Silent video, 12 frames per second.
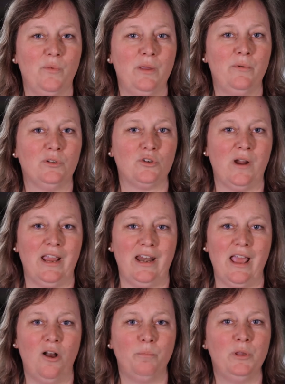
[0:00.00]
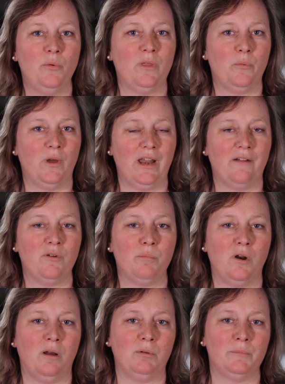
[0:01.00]
We will try and help you with whatever
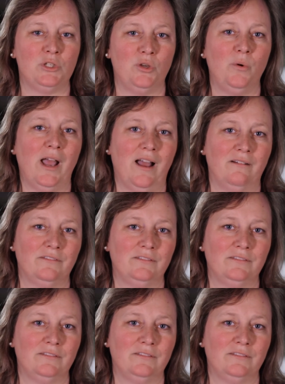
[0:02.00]
problems you have.